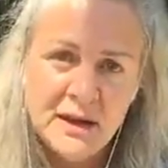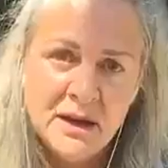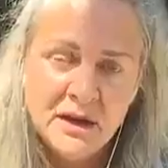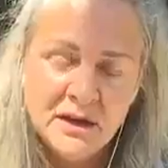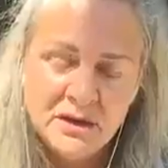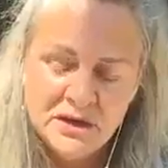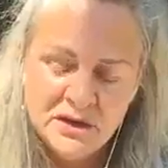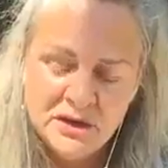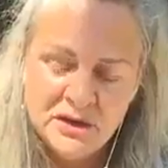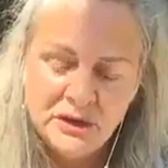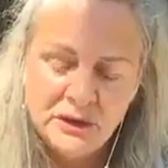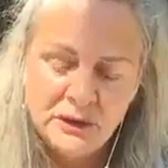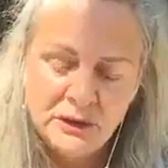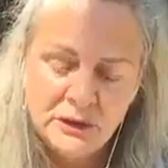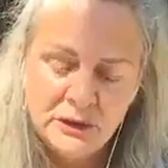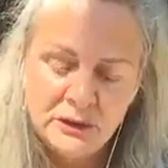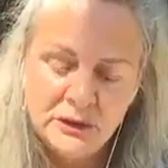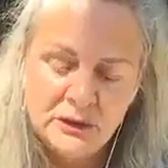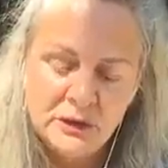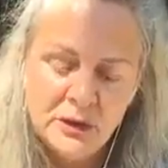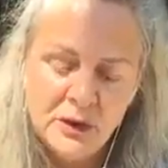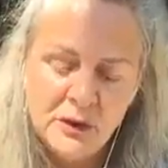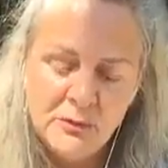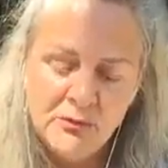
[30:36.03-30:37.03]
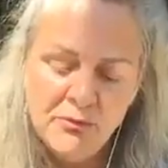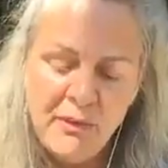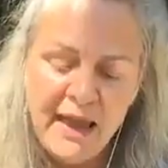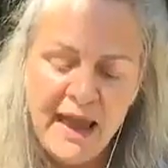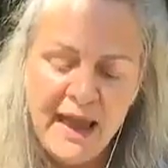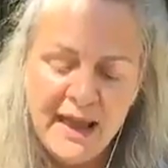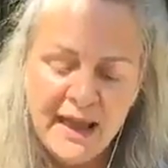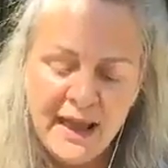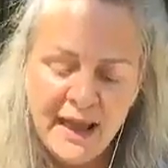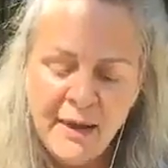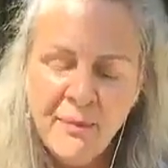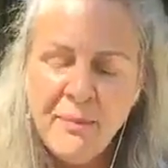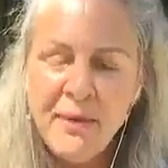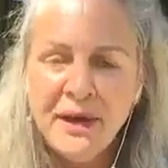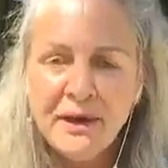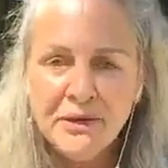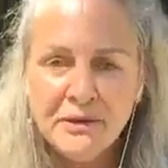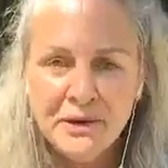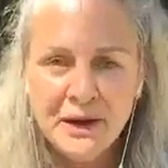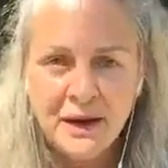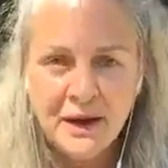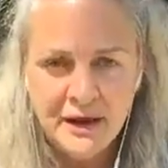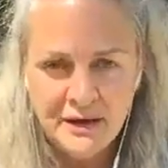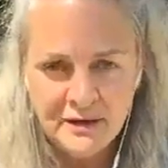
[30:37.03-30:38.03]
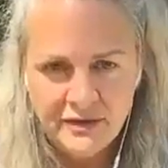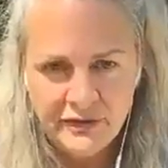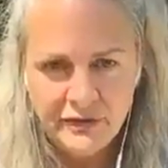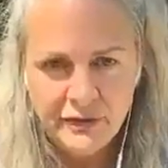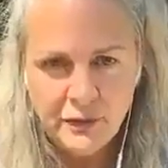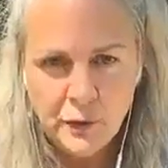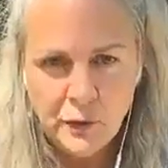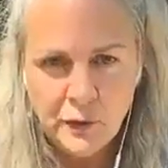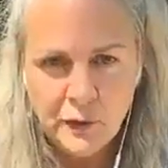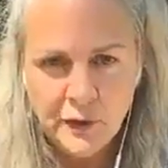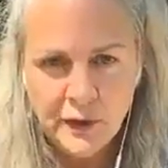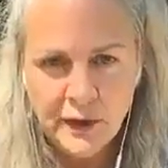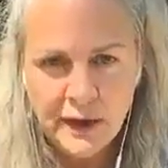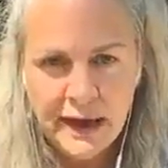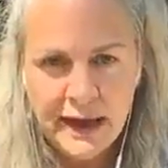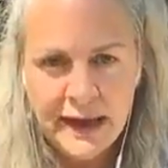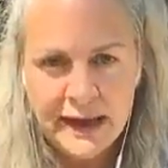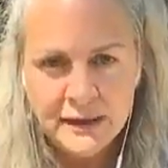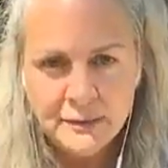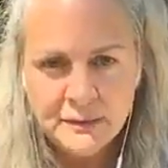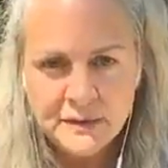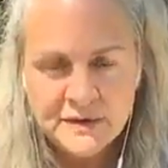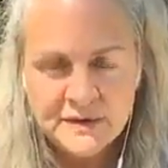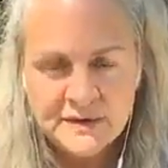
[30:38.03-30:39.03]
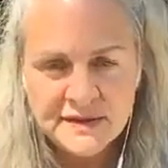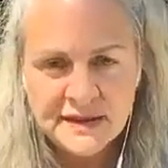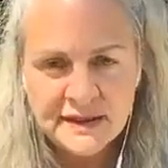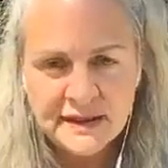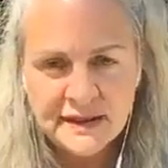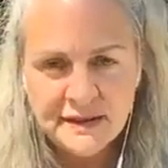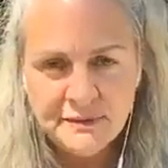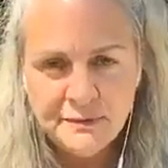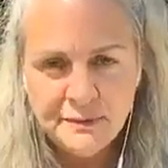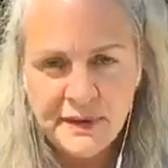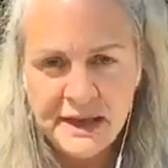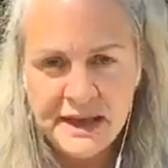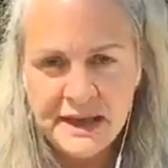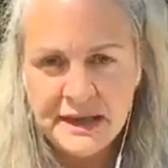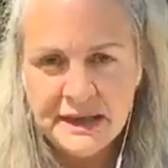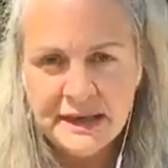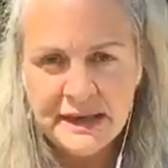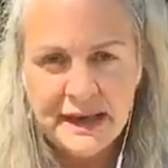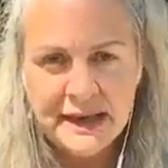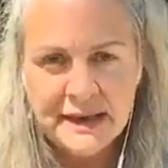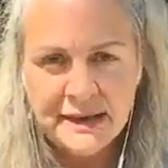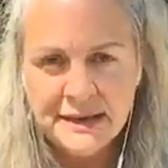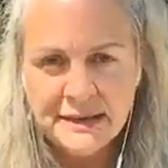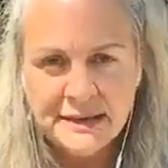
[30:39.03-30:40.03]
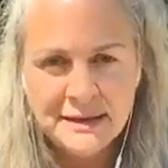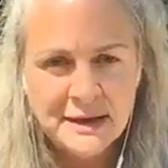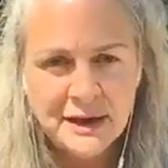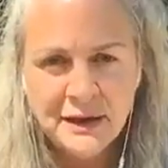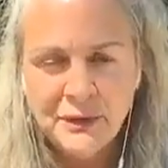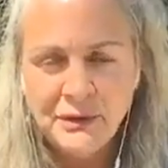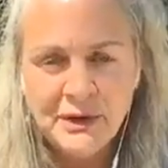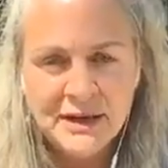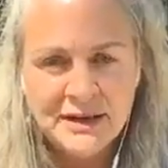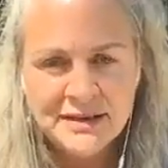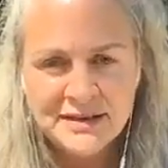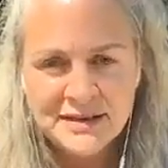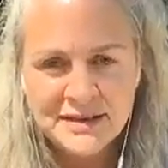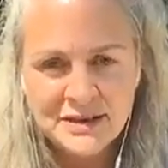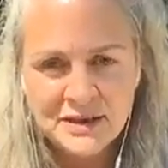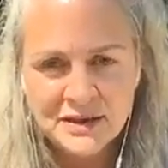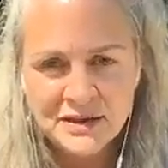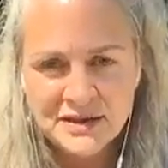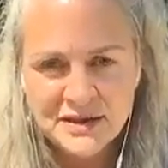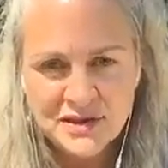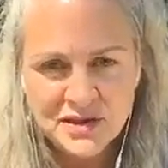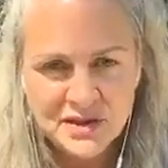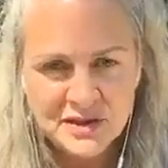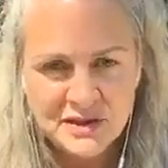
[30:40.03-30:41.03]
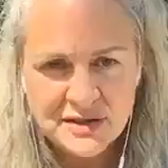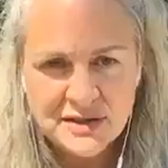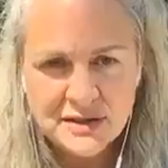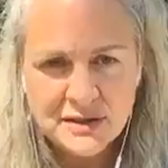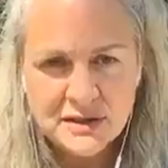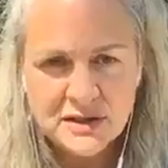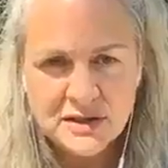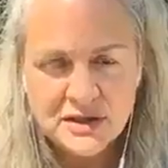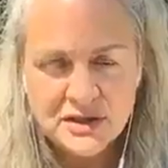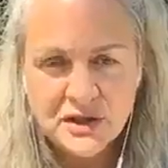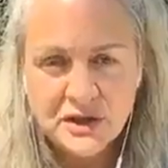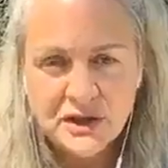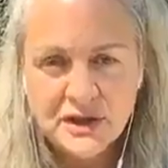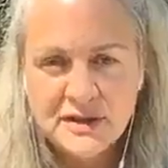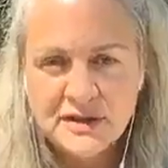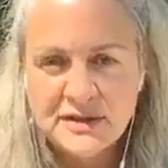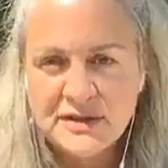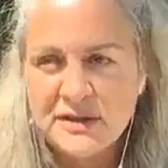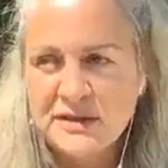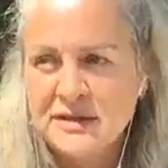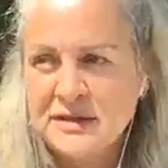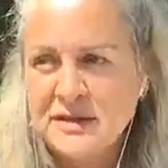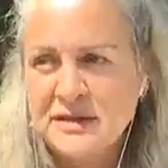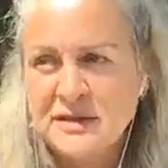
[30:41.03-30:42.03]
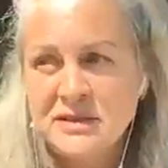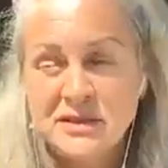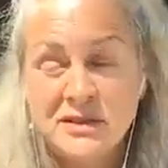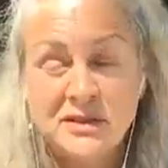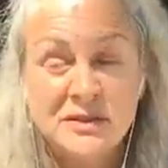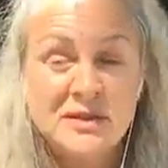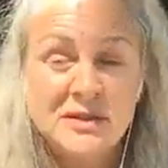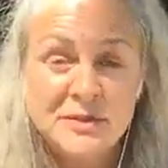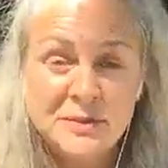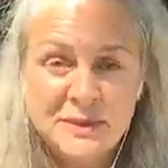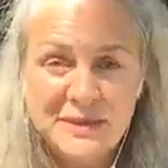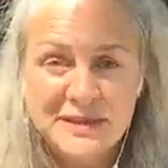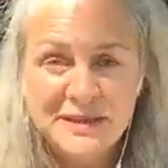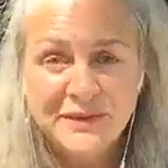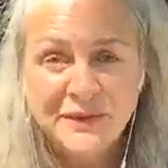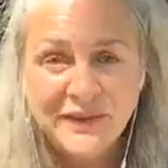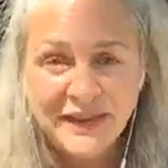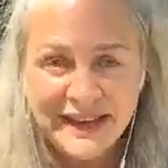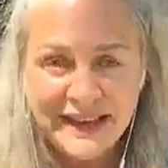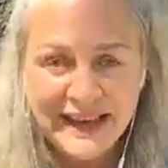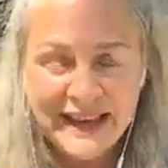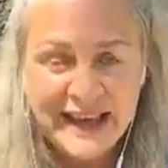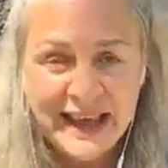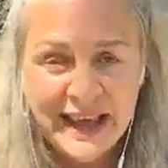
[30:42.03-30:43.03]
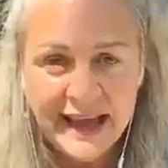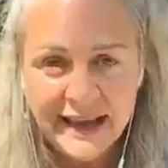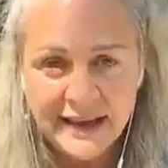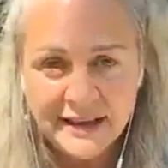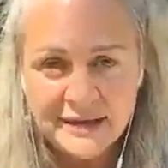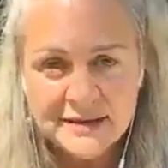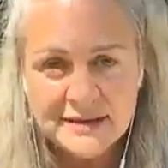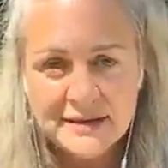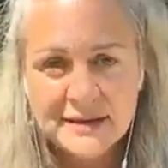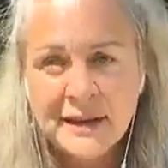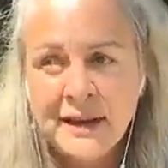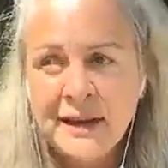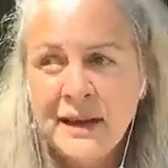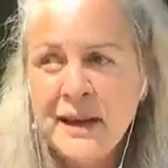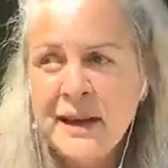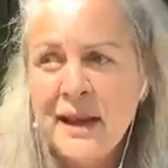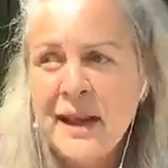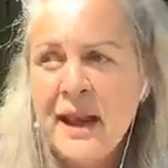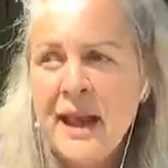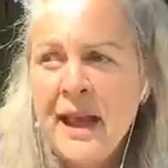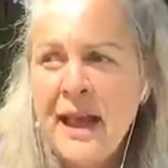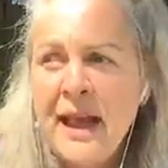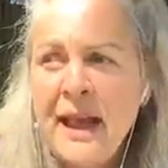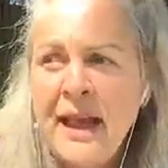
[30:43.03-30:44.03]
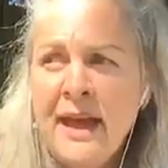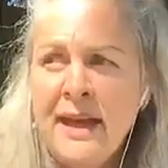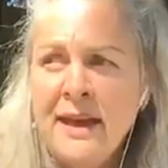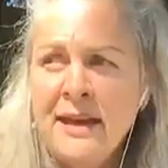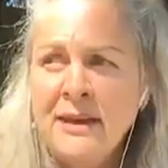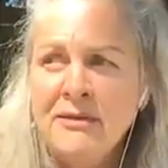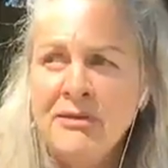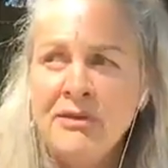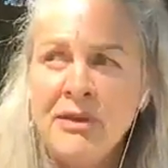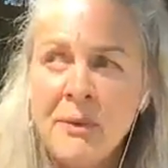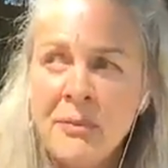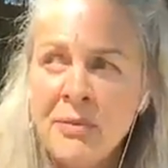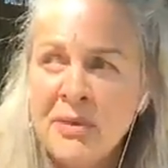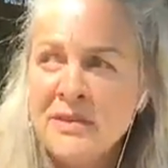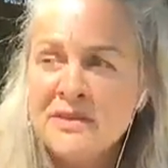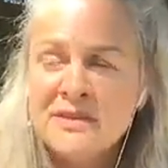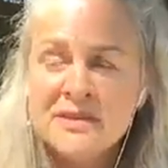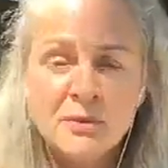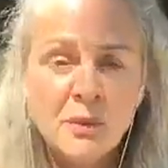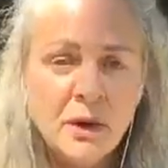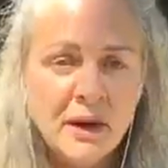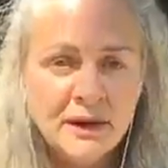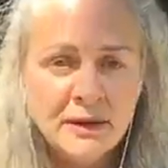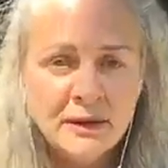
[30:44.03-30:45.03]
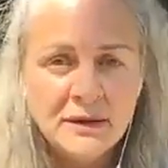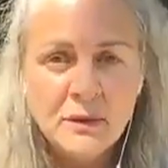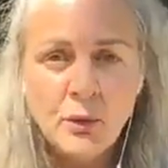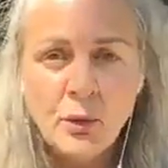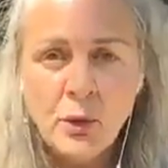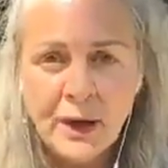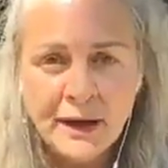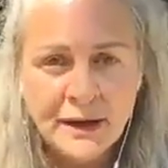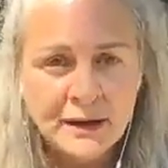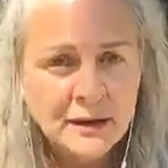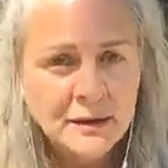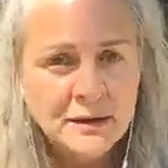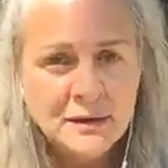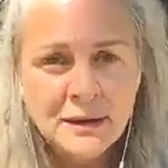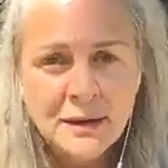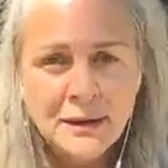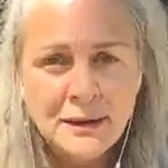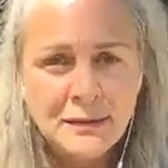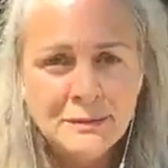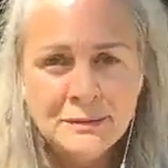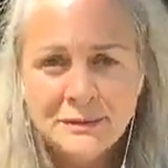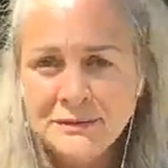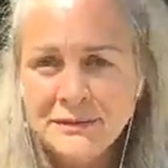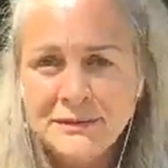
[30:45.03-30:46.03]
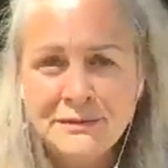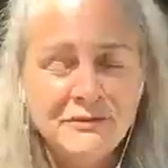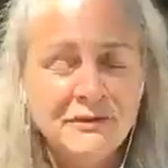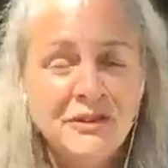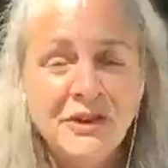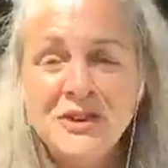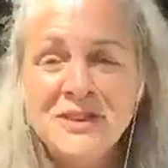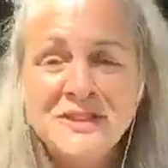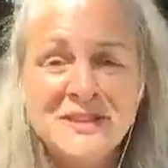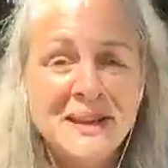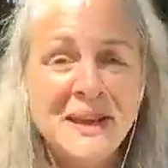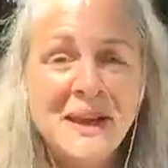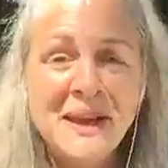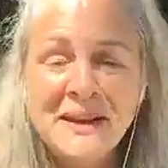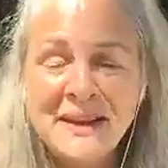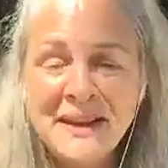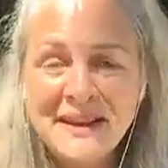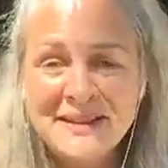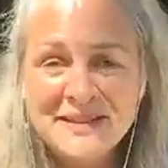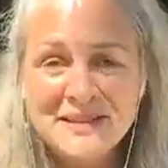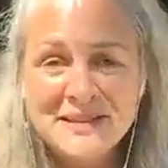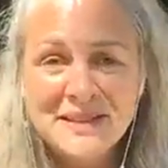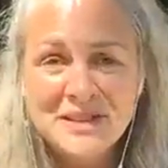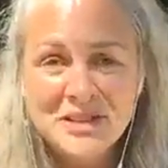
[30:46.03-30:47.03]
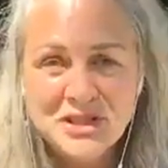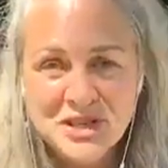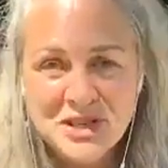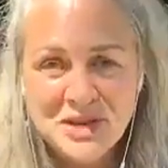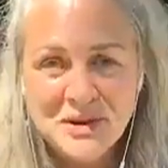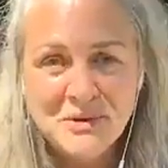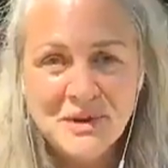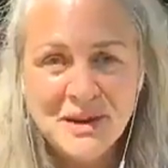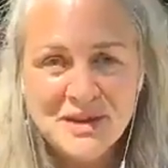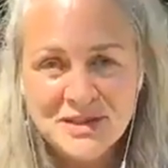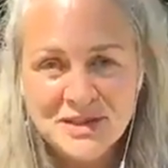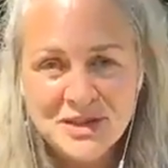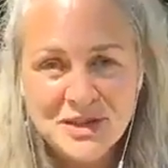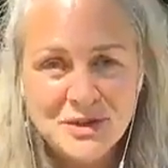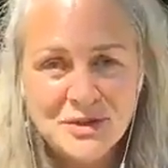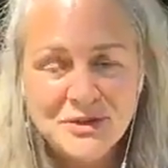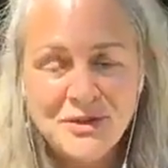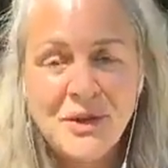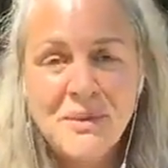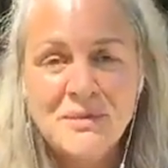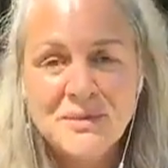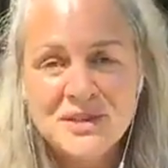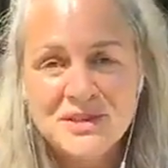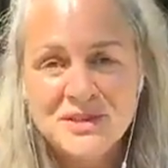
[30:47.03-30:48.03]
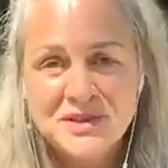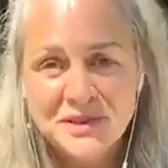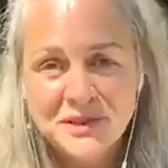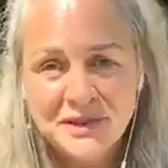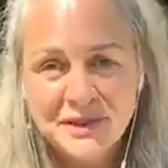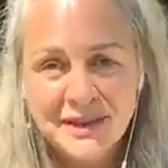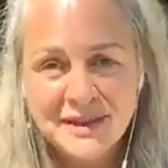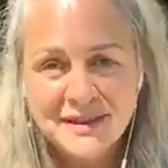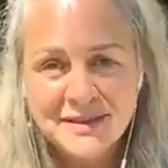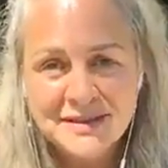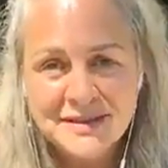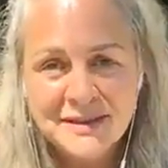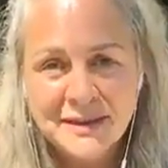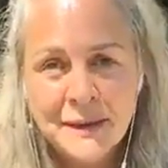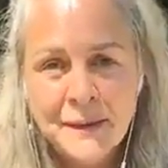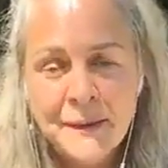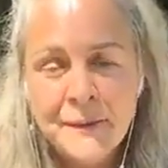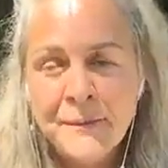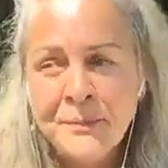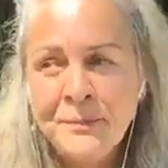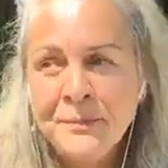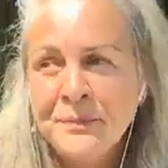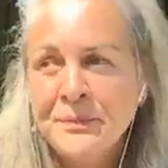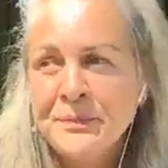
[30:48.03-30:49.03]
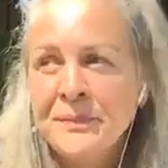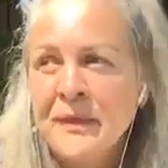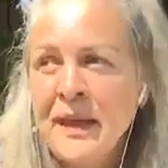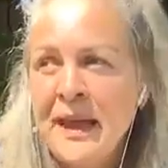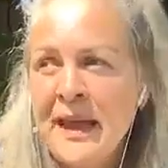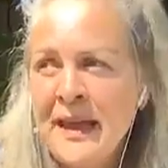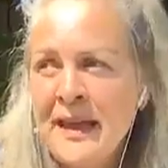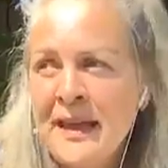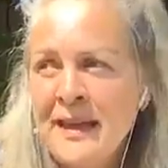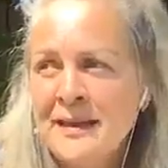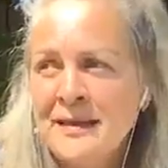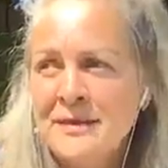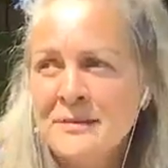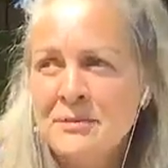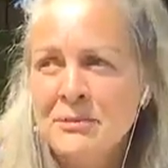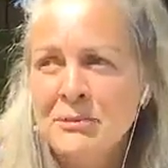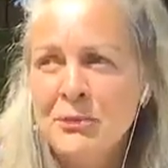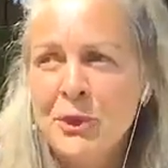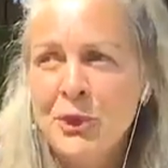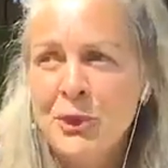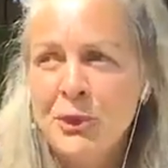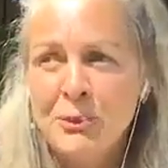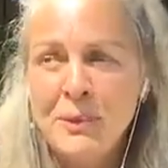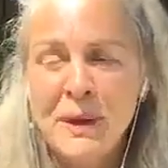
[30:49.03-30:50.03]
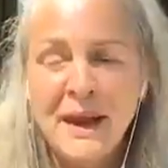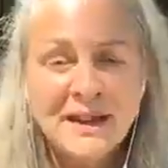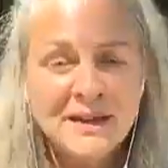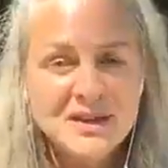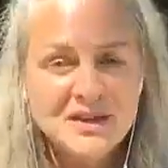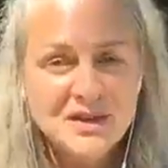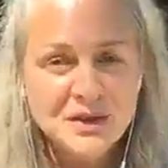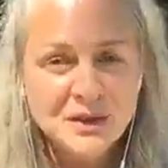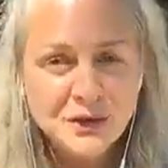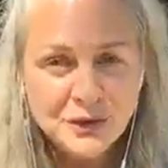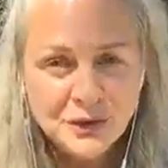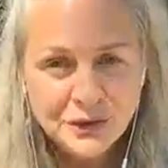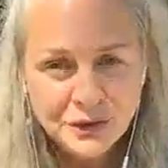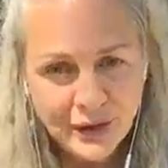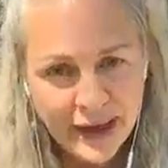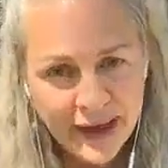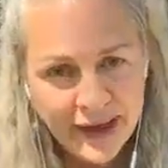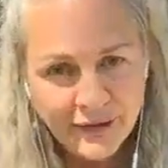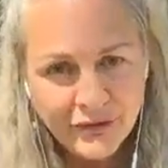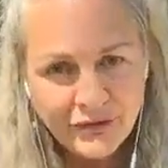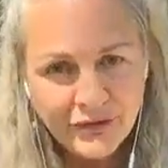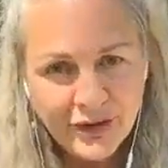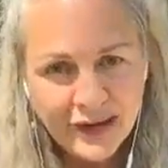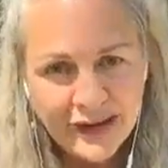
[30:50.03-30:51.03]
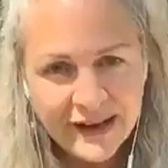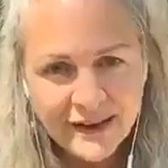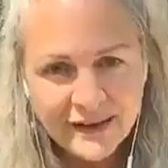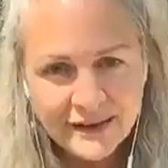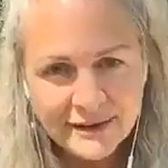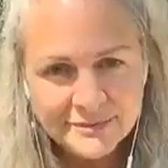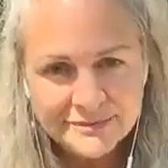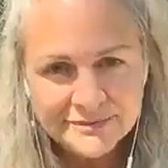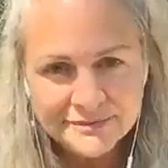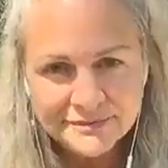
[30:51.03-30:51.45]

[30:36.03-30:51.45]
to make a better life for animals that had been in horrendous conditions in circuses and zoos, specifically cats. And from this one first lioness that she rescued from a circus and brought back to Africa,